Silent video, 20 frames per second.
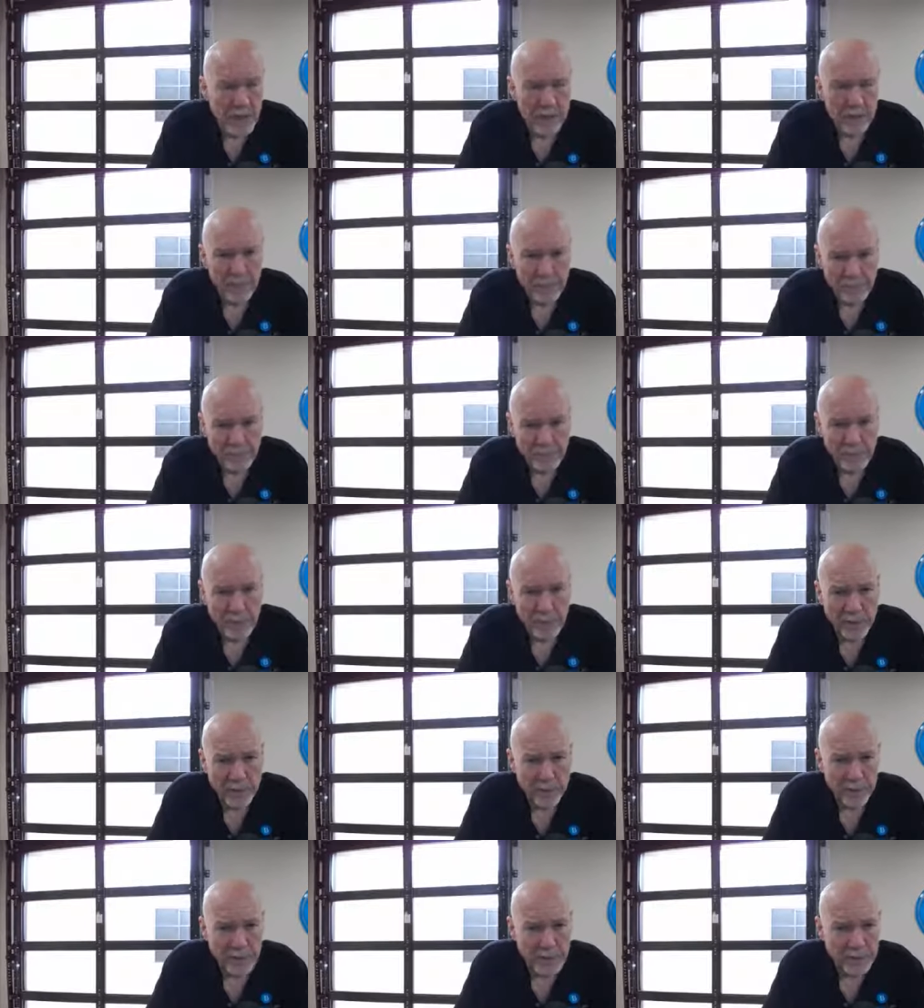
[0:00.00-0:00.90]
before
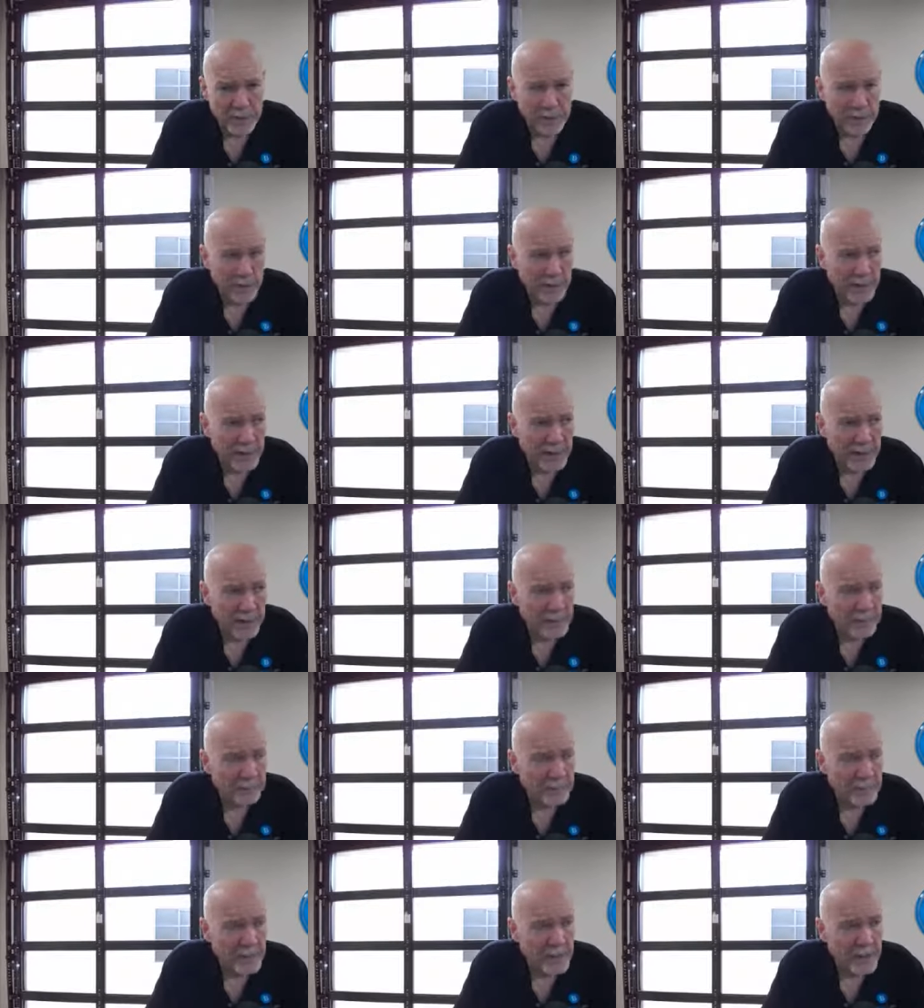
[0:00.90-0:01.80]
you finish treating.
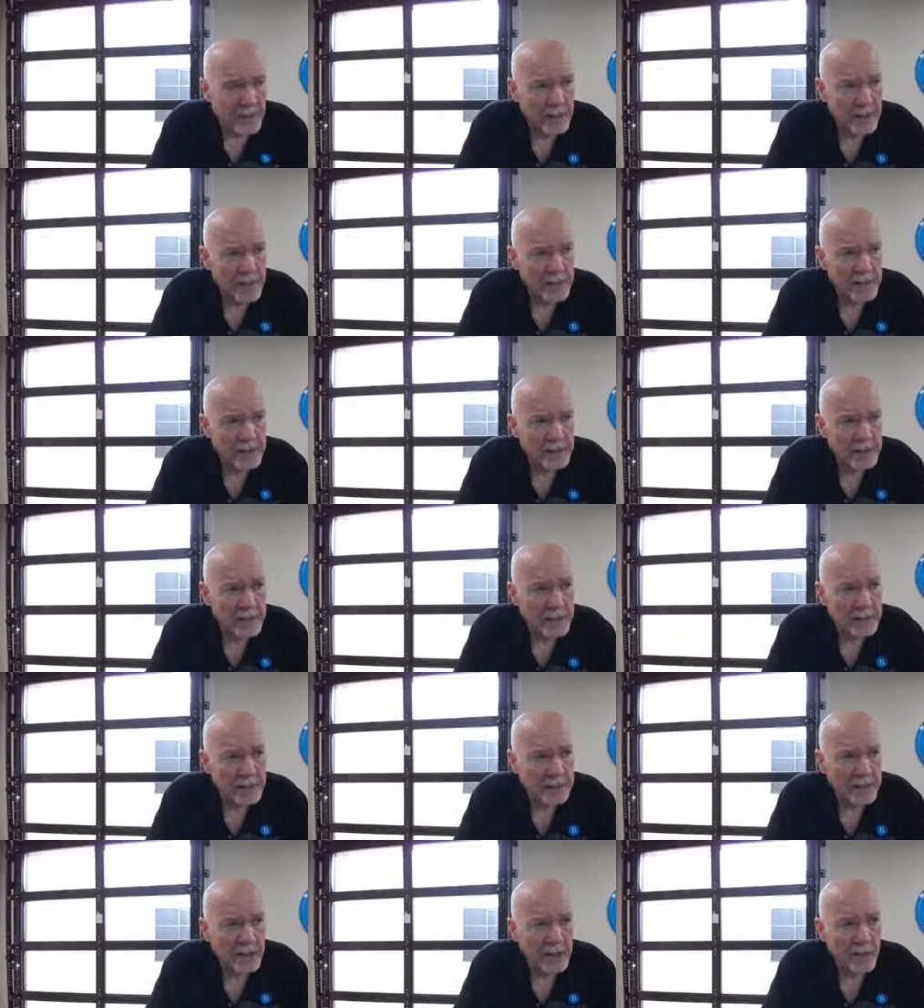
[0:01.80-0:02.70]

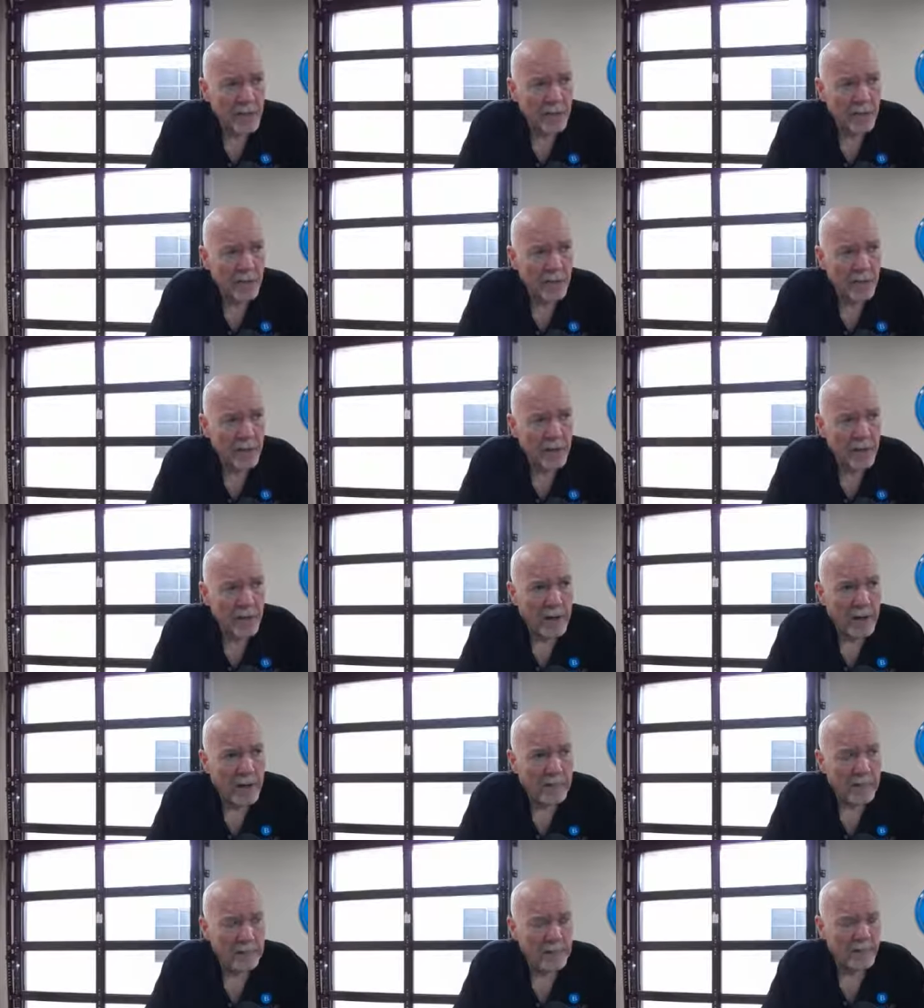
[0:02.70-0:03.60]
So,
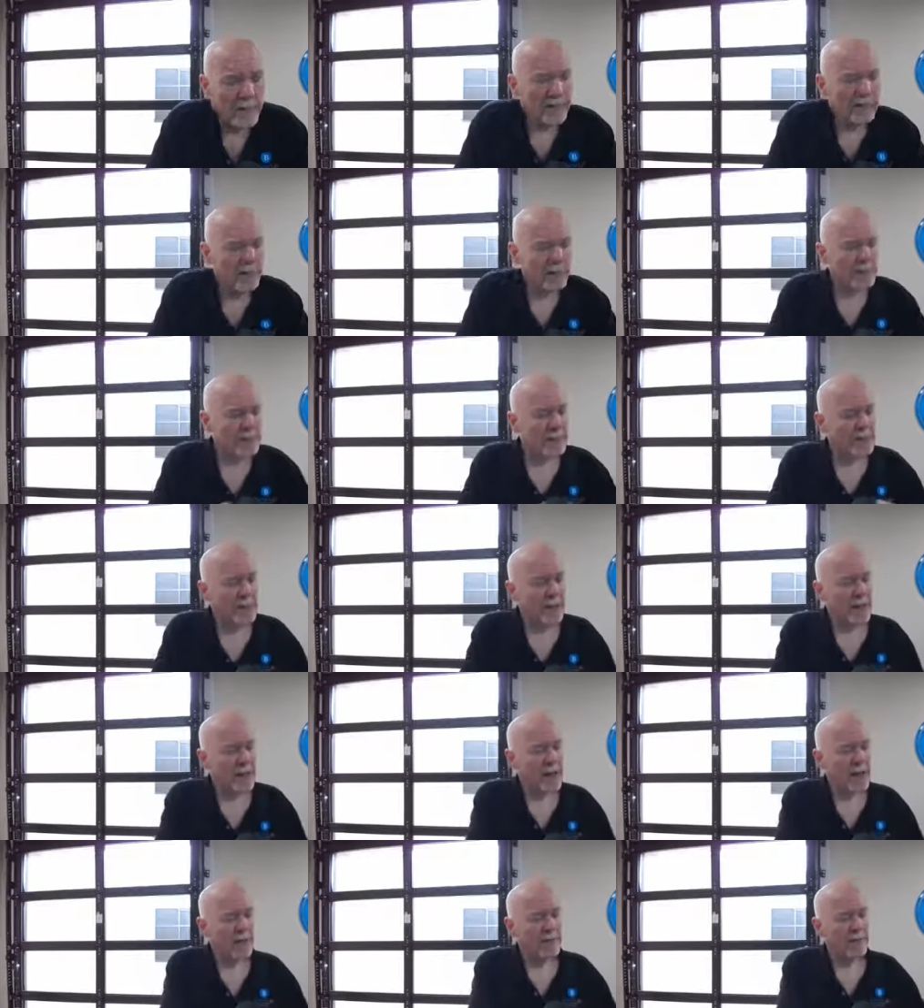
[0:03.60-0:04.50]
um, and then there's a
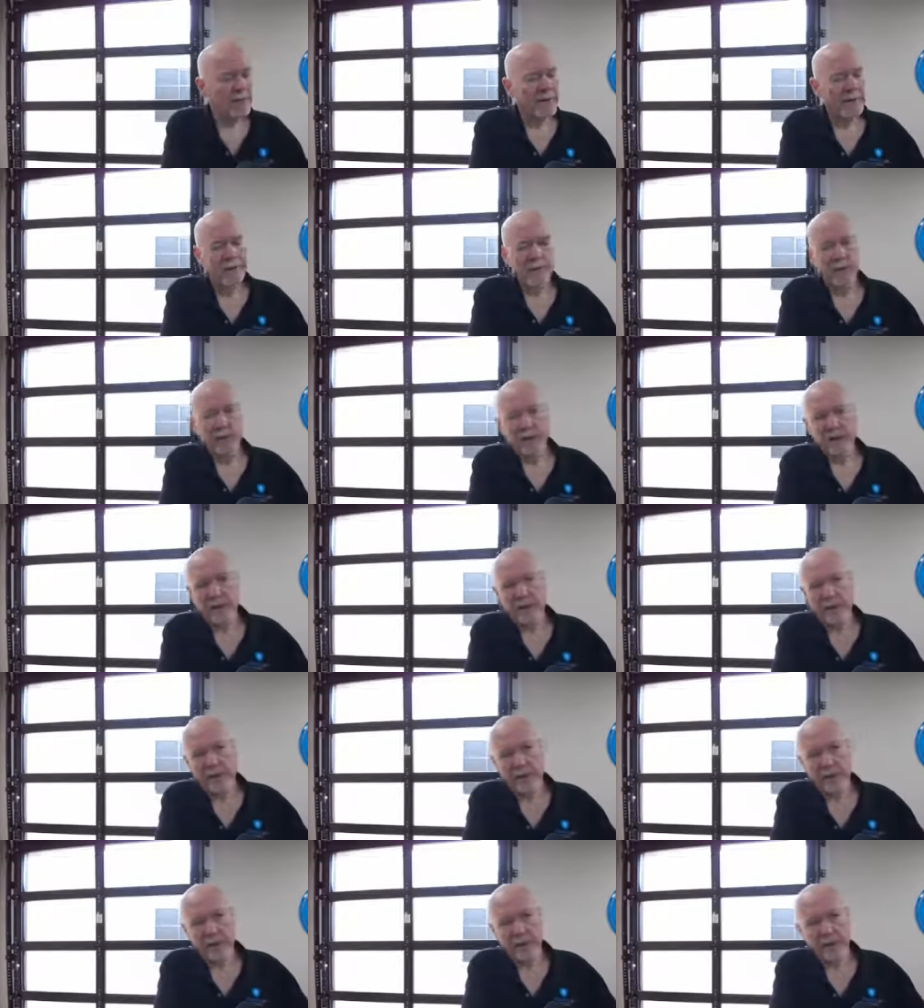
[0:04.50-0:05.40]
lot of other touch
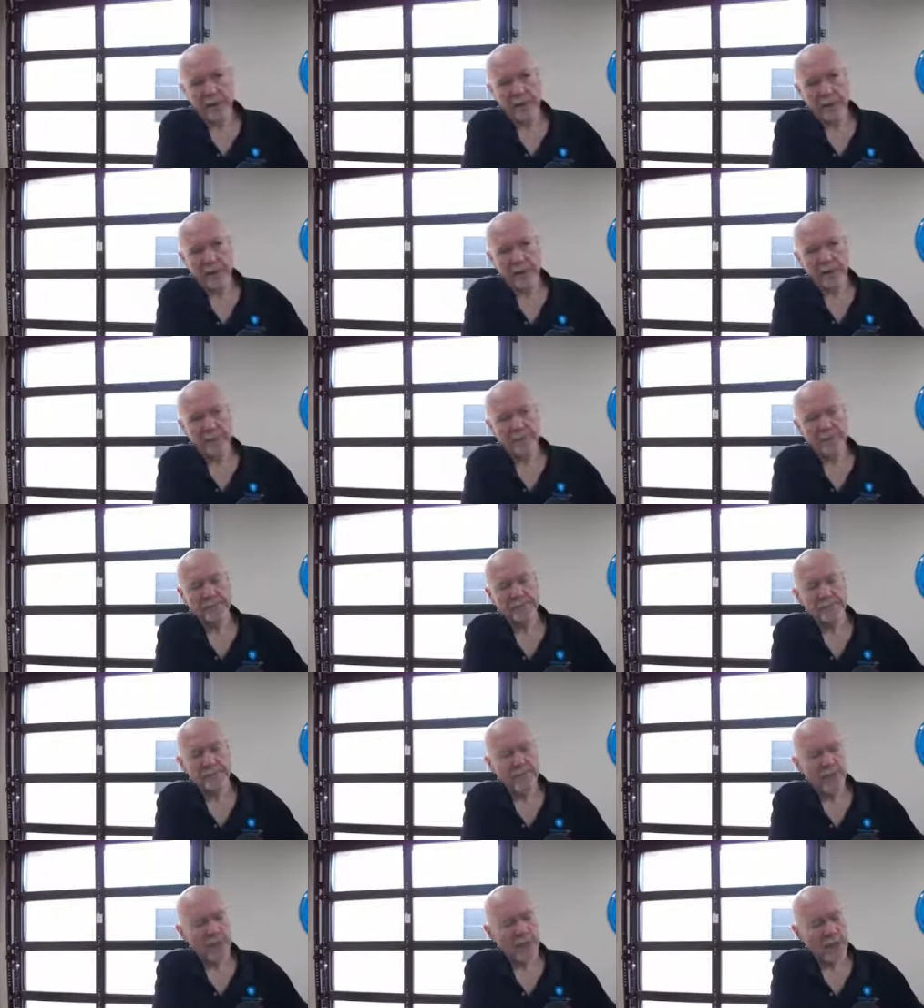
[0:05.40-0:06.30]
points. I mean,
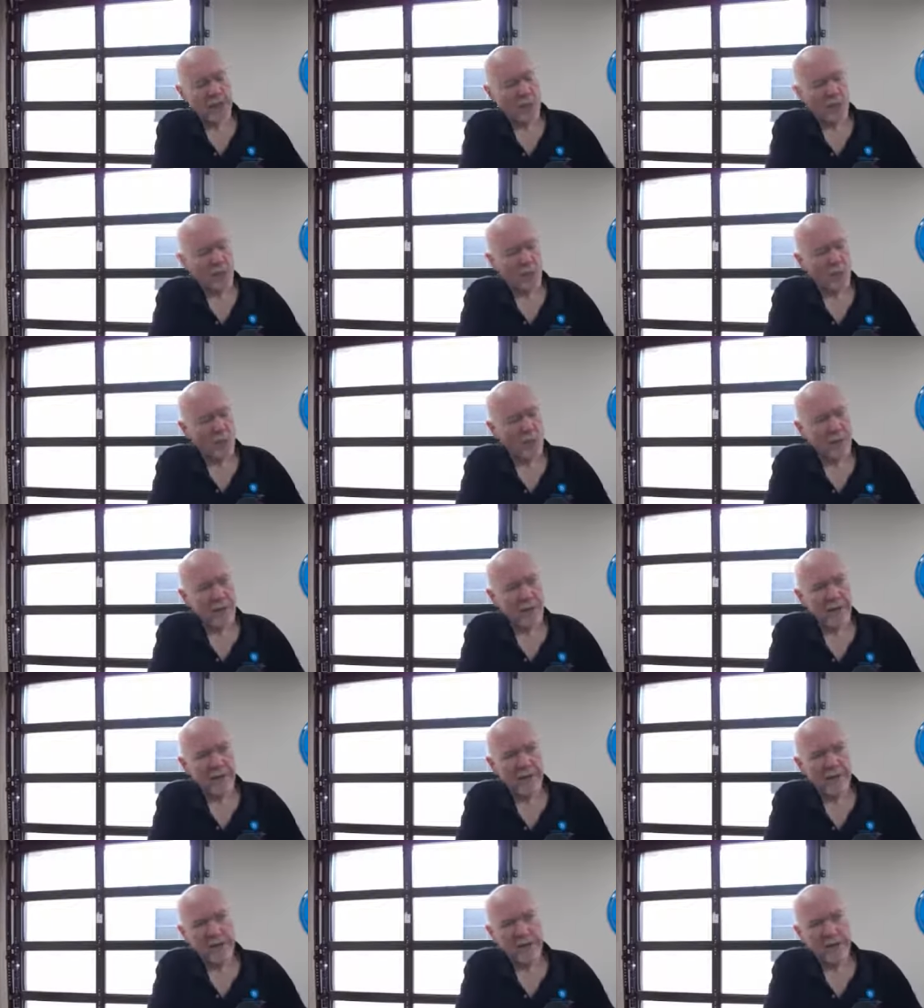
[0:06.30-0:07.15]
we have